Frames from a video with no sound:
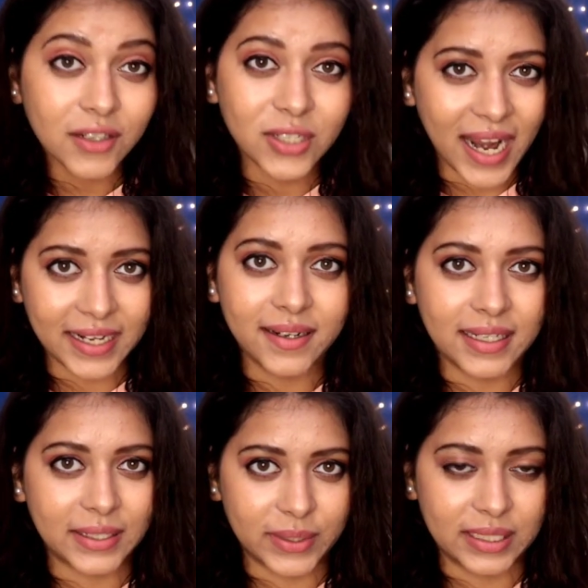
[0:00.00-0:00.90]
tried a
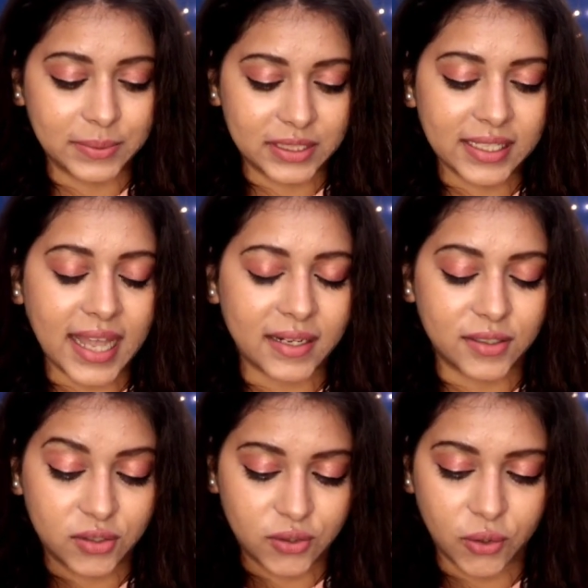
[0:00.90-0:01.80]
liquid lipstick that
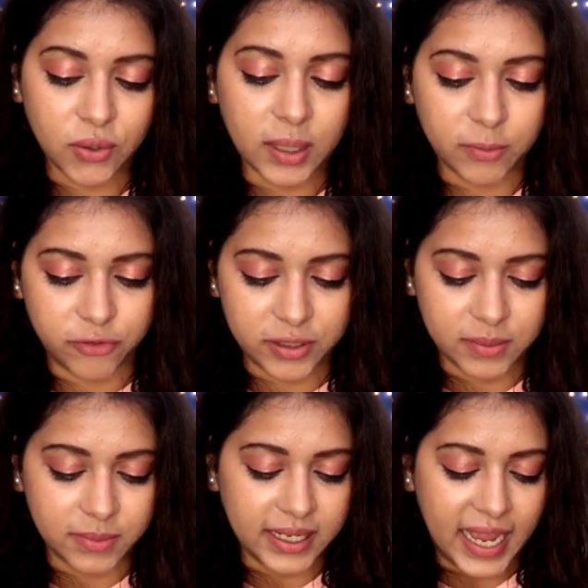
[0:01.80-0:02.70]
is so
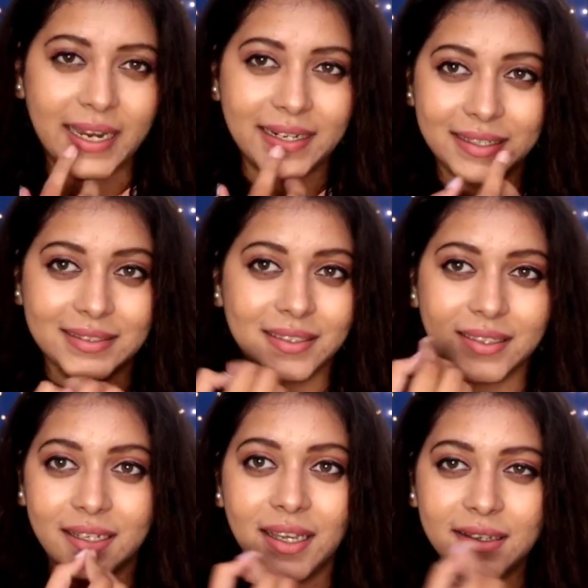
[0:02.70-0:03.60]
comfortable and
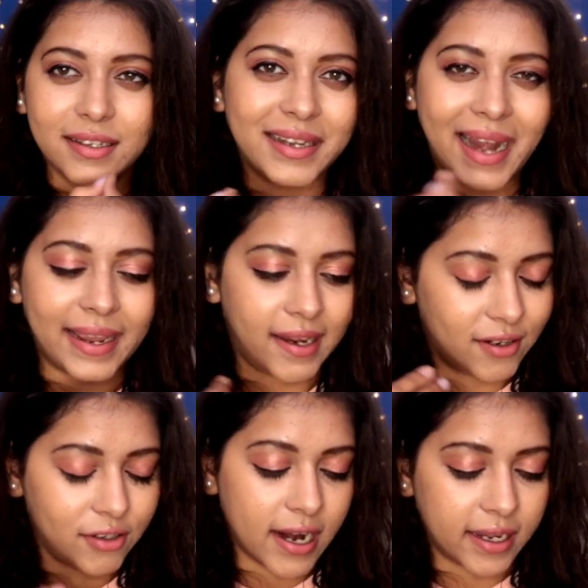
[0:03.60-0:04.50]
doesn't crack
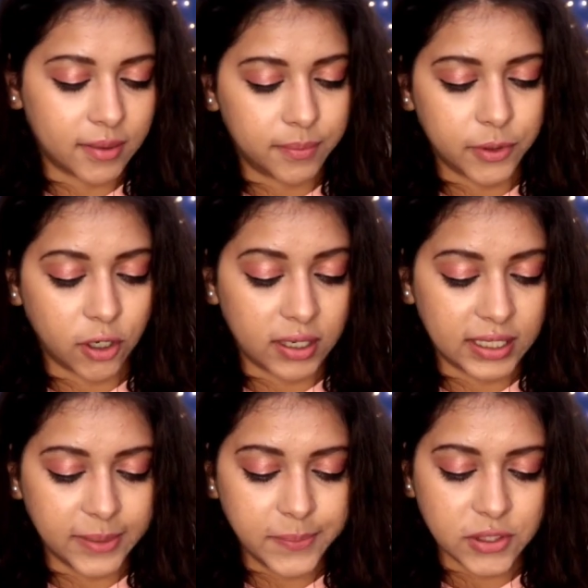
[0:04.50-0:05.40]
and dry up your
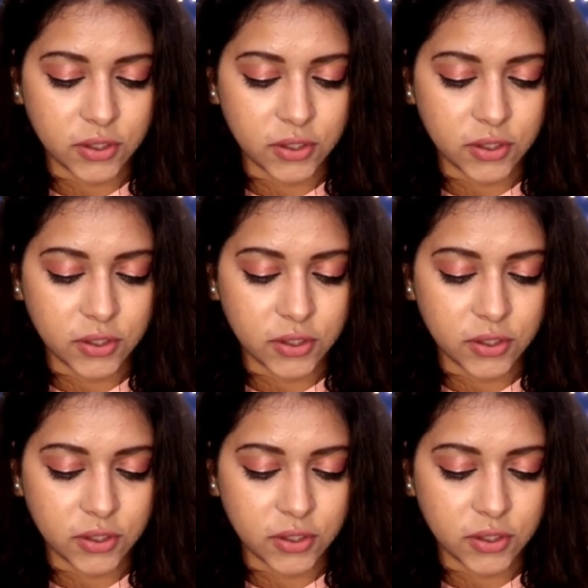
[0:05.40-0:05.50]
lips.